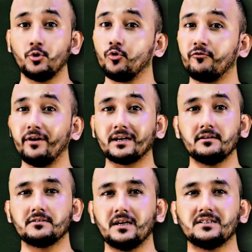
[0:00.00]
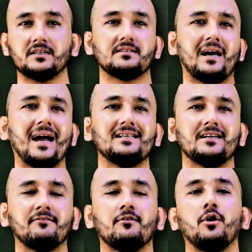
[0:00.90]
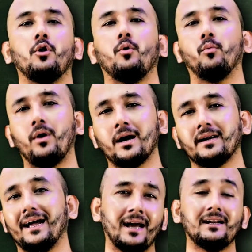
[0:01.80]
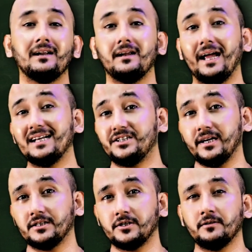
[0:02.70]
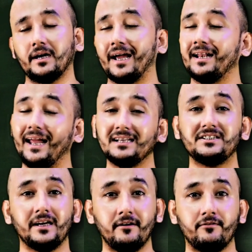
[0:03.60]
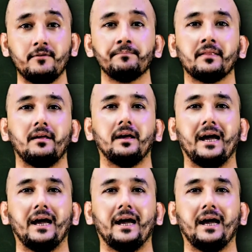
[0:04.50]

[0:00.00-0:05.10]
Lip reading: growth factors such as IGF-1 and AGH and HGF,